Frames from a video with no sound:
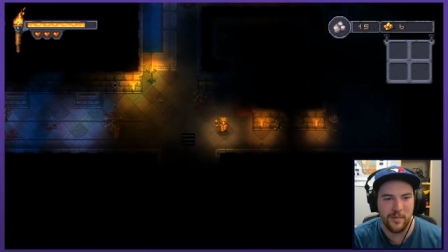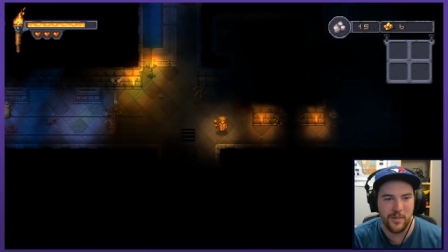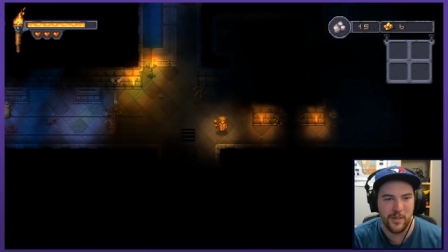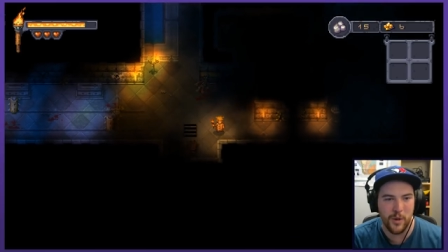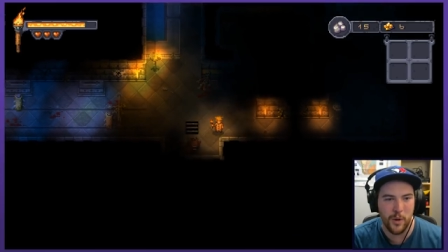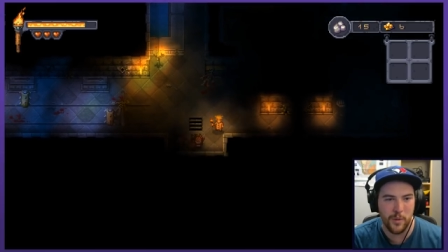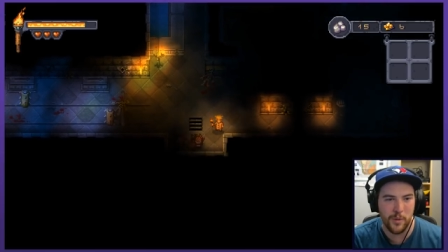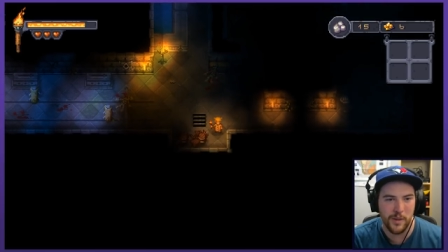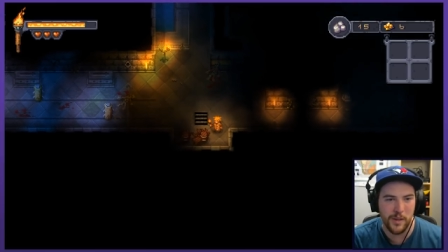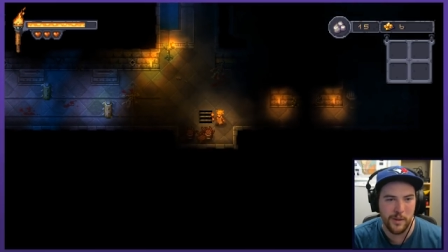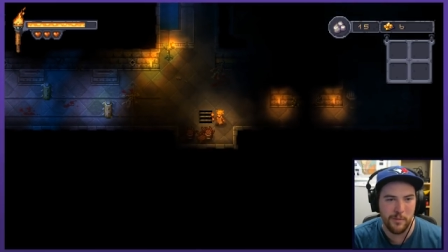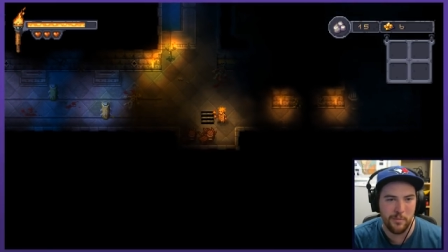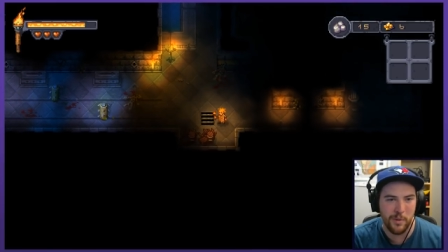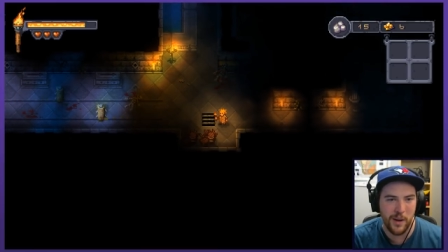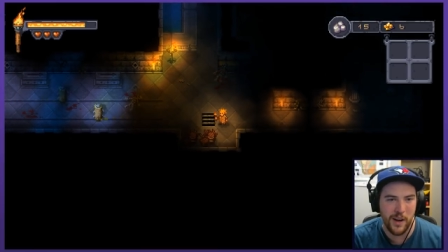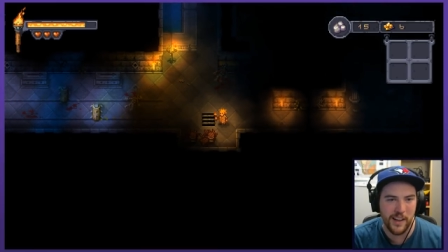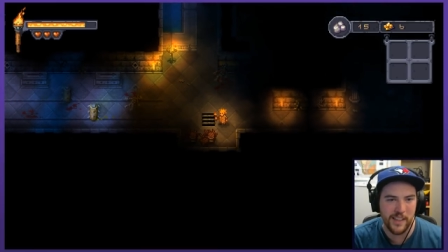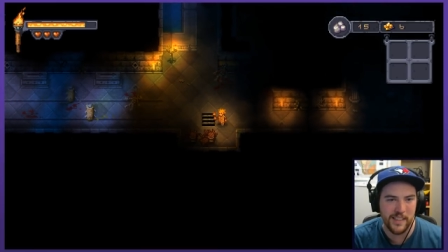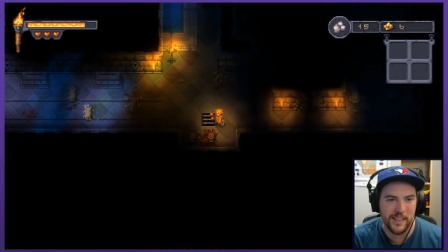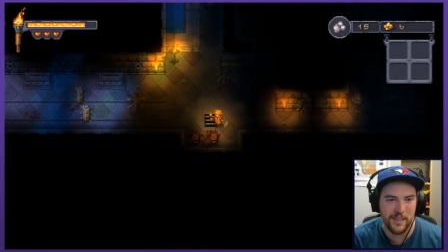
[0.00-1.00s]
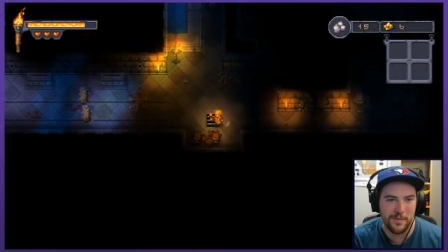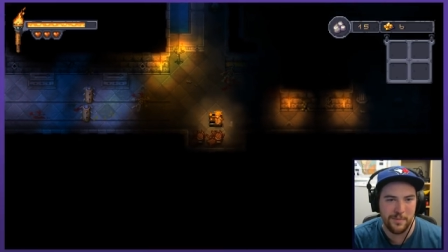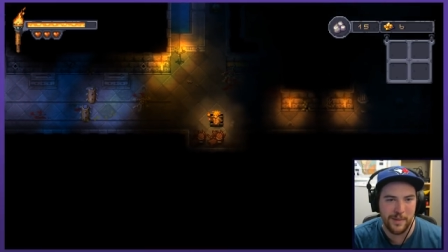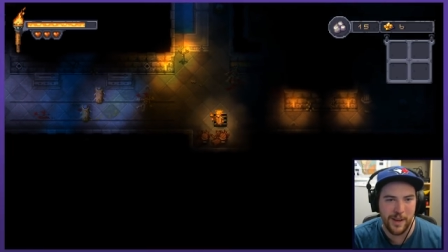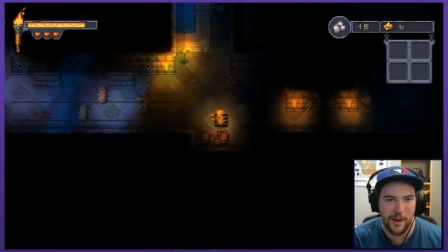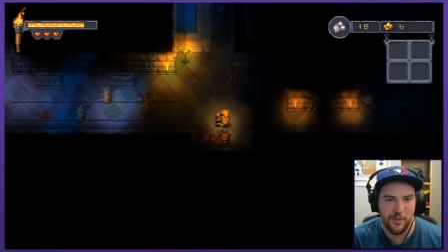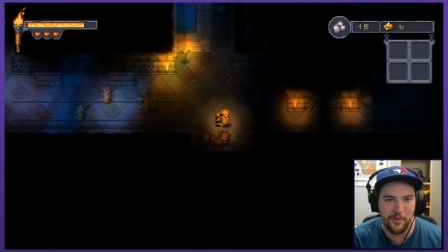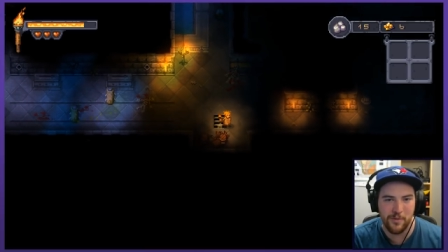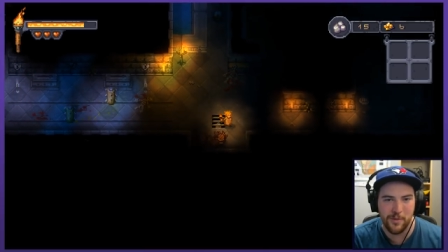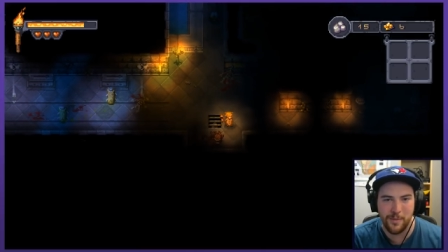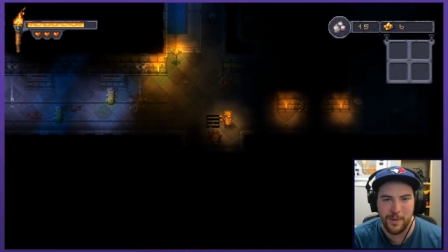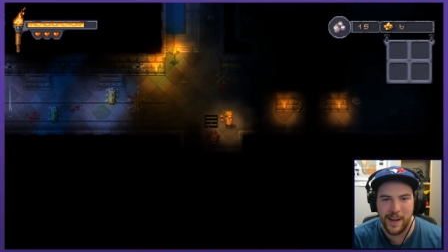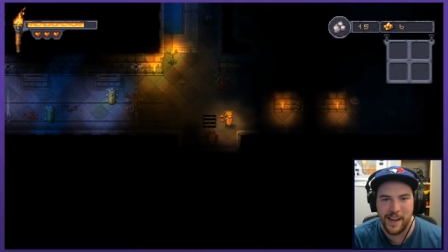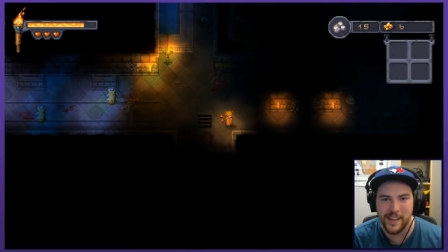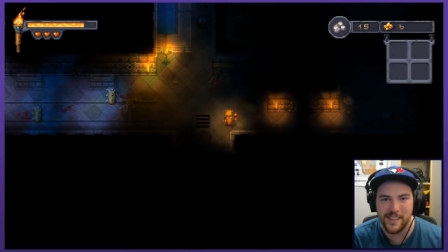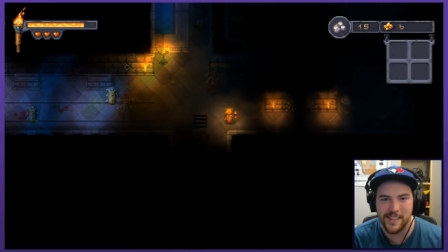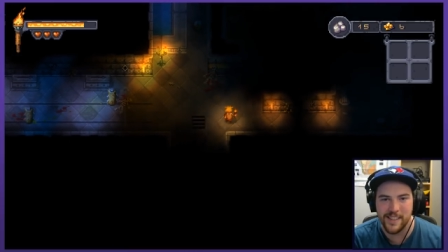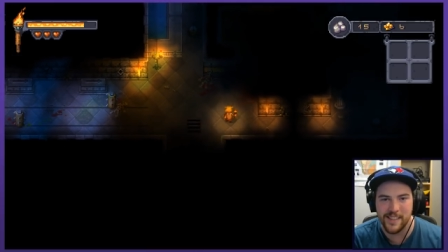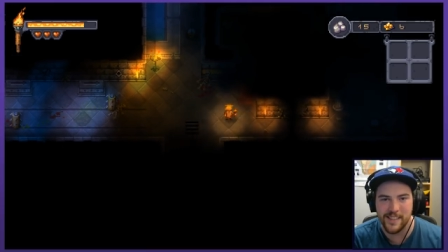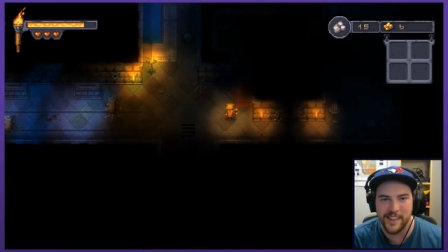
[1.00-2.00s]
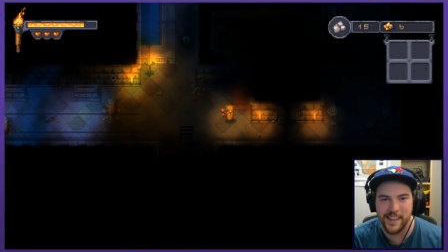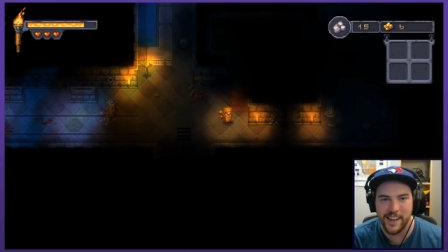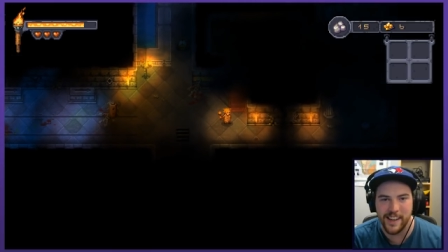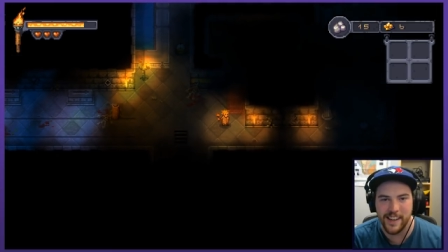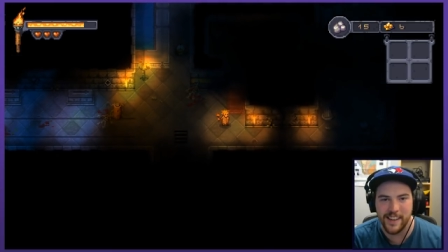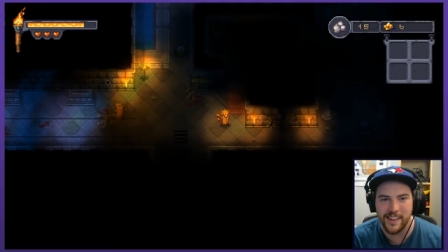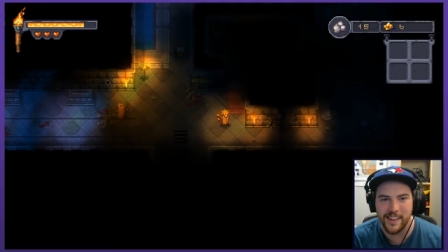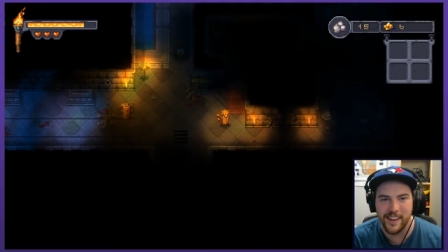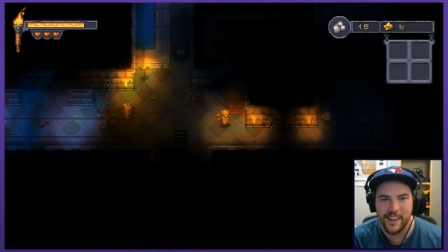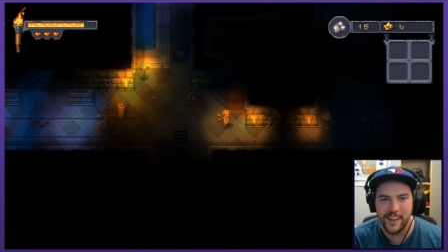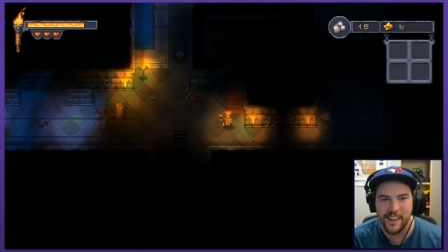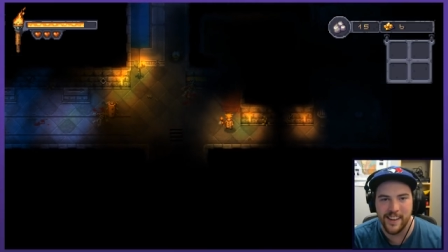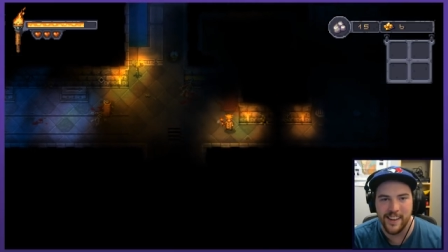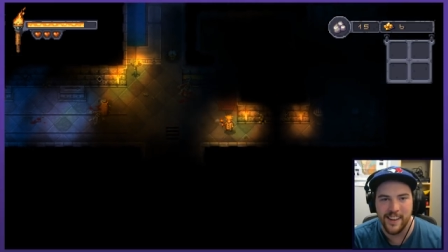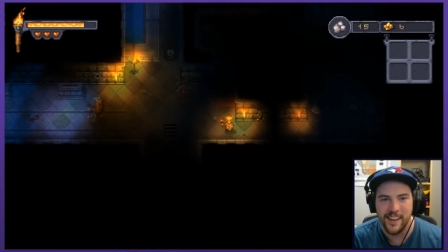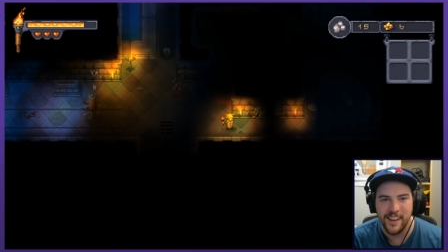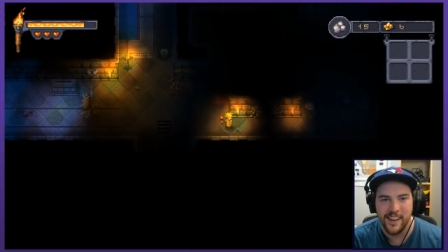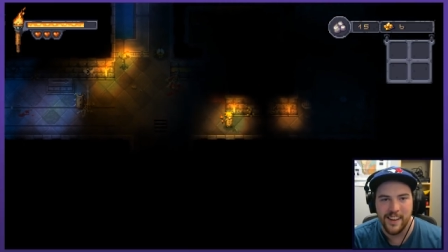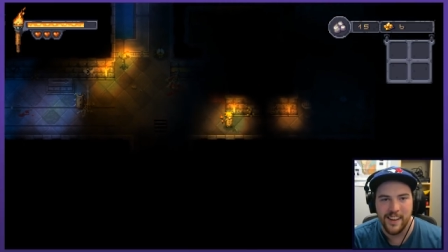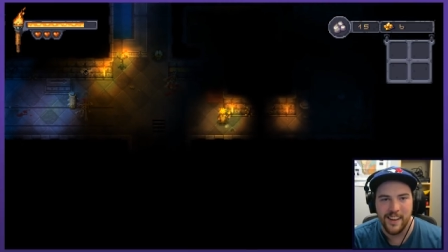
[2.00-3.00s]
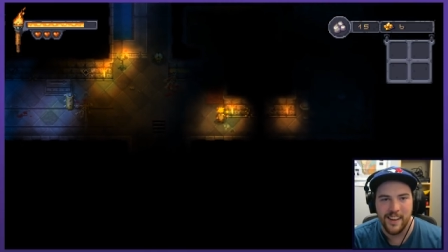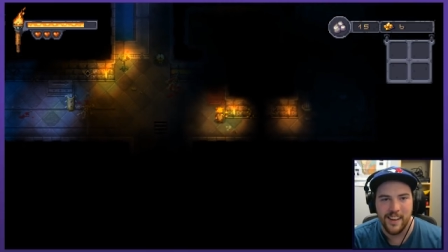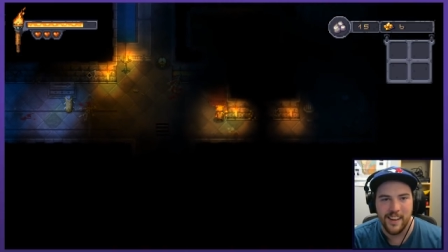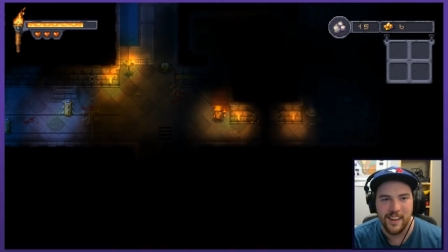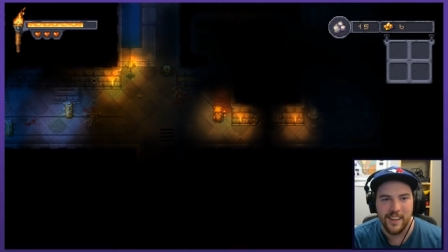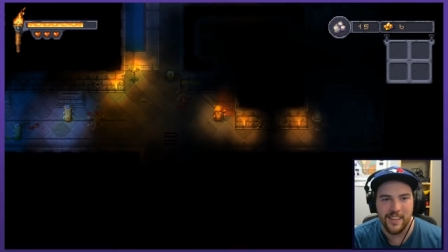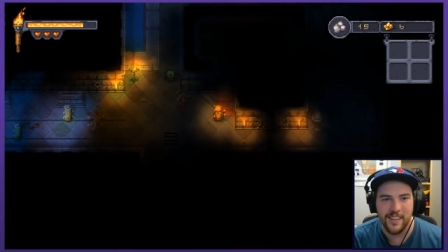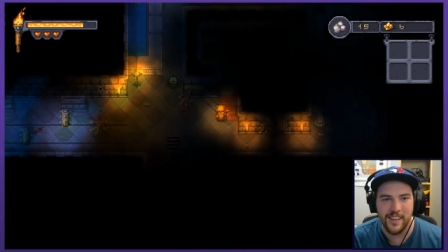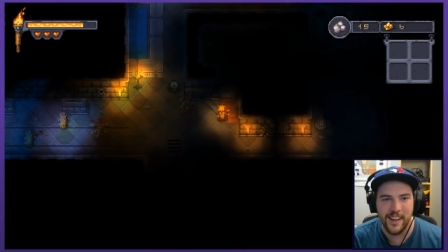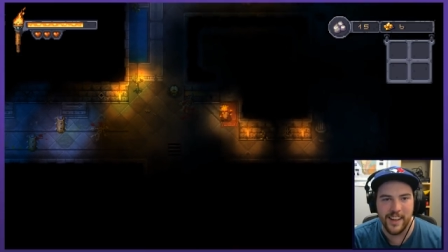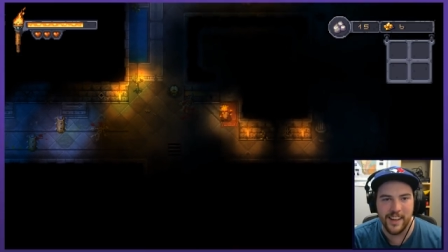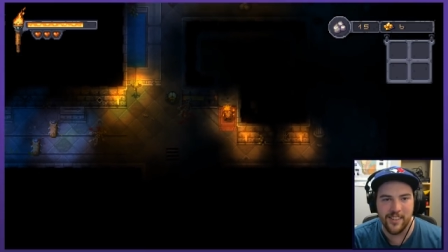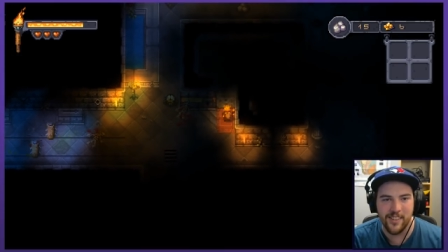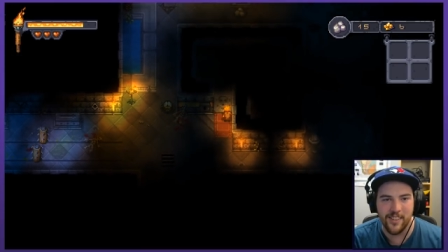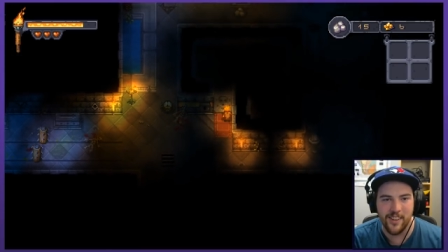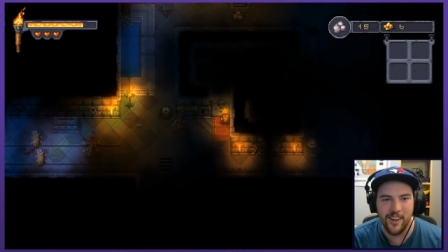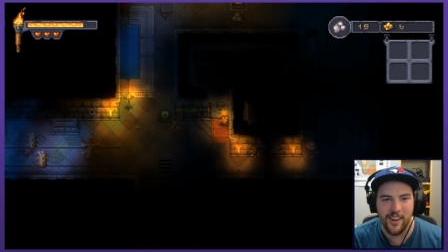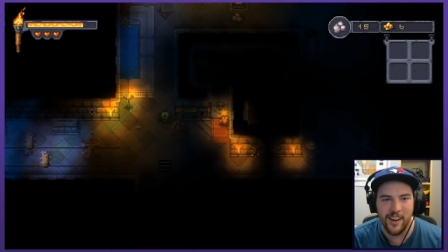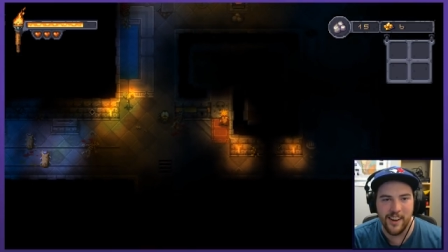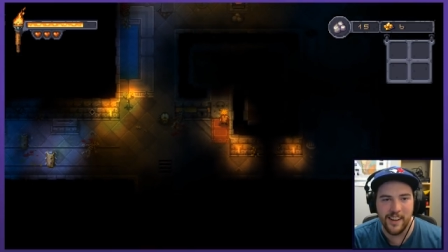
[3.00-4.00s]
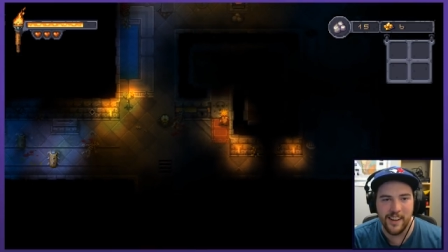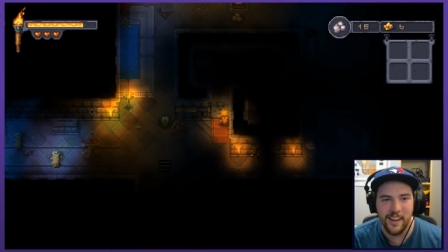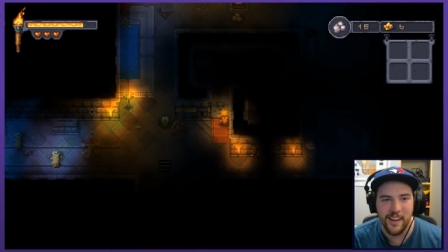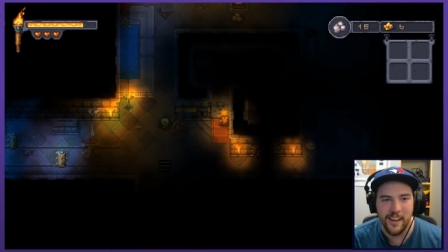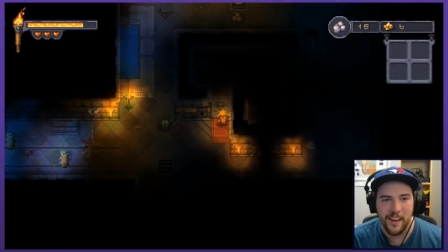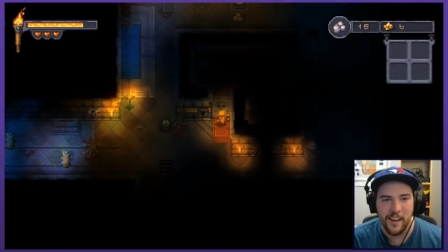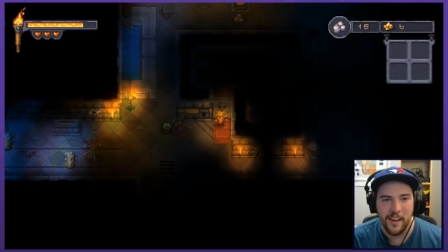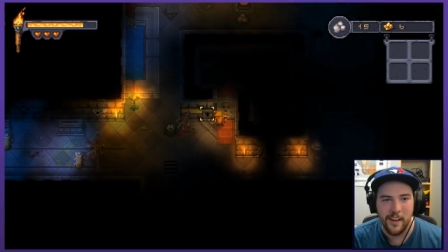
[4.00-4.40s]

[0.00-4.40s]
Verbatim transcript: totally boxes me out from accessing anything later on.